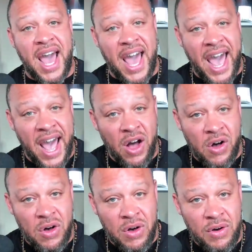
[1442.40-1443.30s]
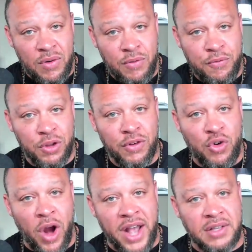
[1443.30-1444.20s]
hail full of
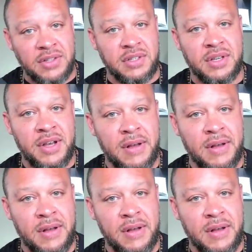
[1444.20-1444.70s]
grace.